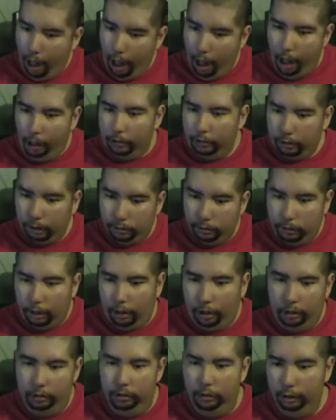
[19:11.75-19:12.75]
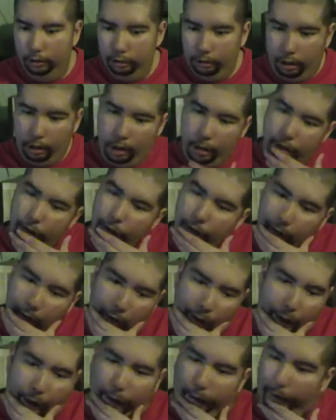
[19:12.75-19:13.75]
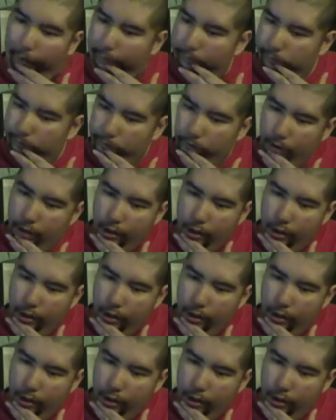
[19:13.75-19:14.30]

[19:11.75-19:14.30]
Absolutely. Chloe